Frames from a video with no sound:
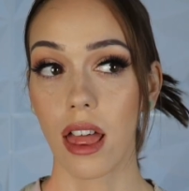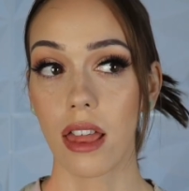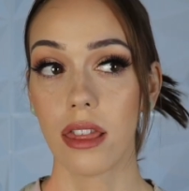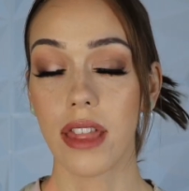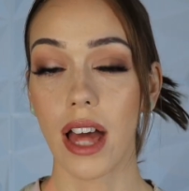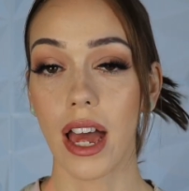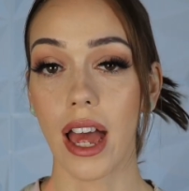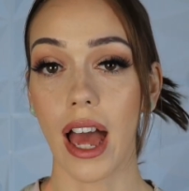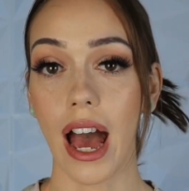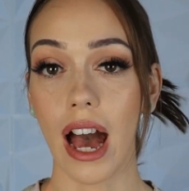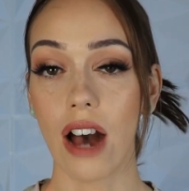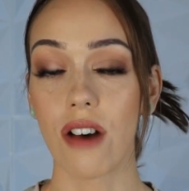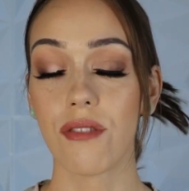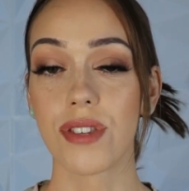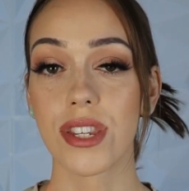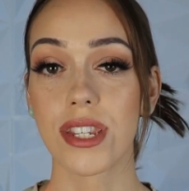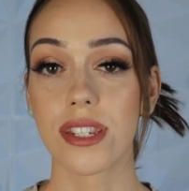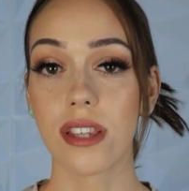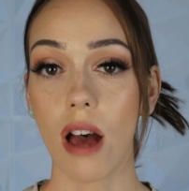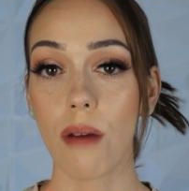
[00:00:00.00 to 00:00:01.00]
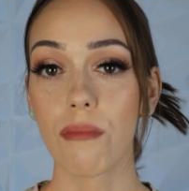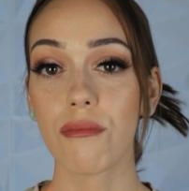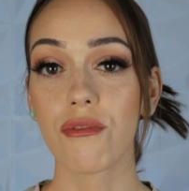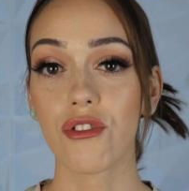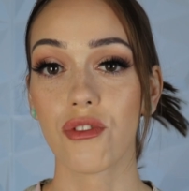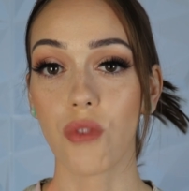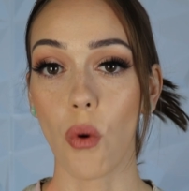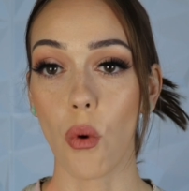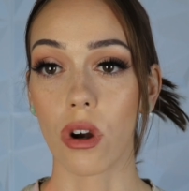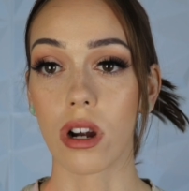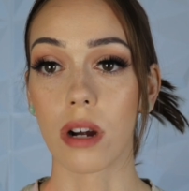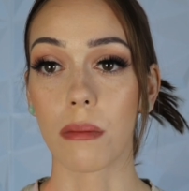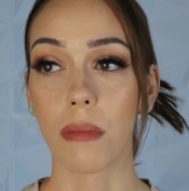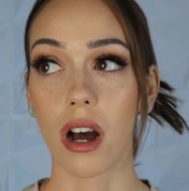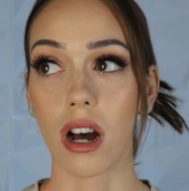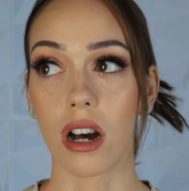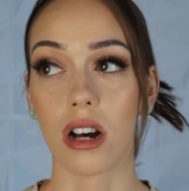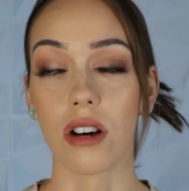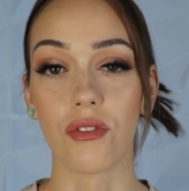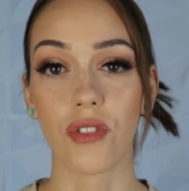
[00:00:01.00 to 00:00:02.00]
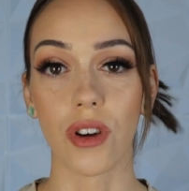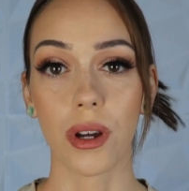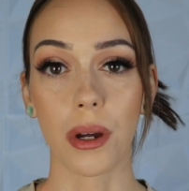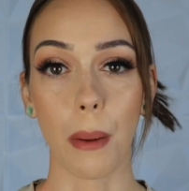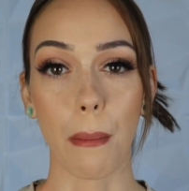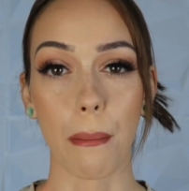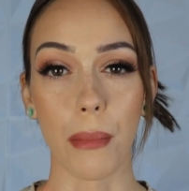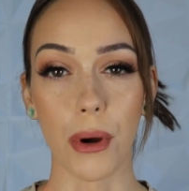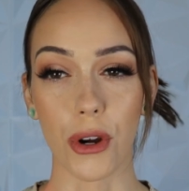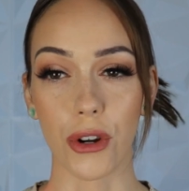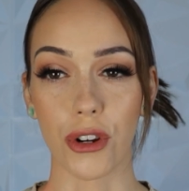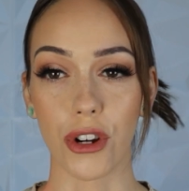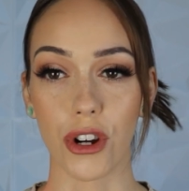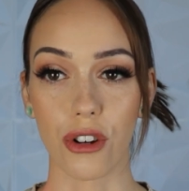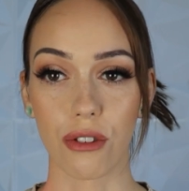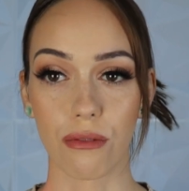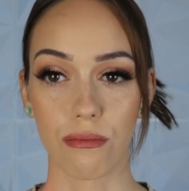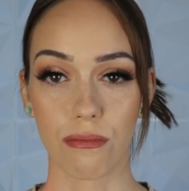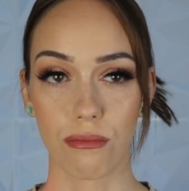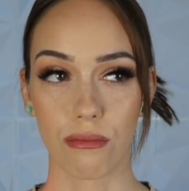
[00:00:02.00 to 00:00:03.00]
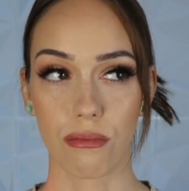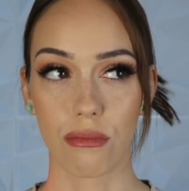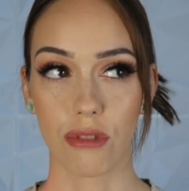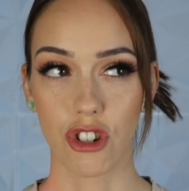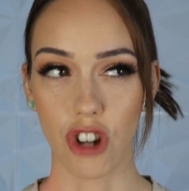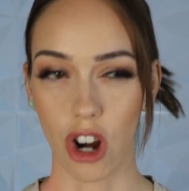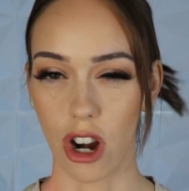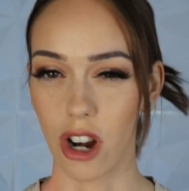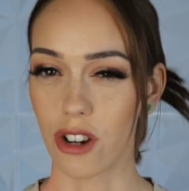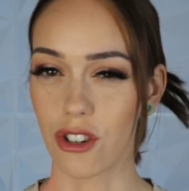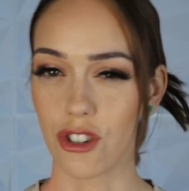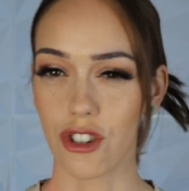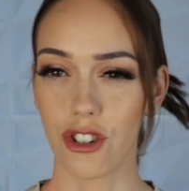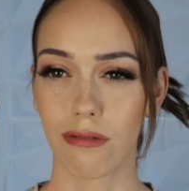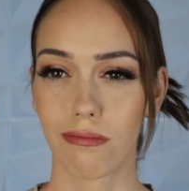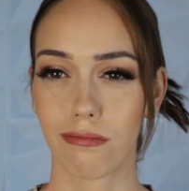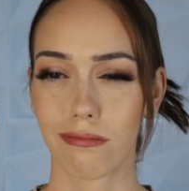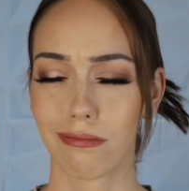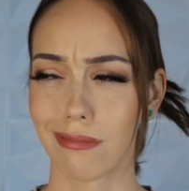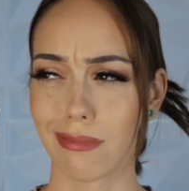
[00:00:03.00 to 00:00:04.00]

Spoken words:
that have some form of murder charge.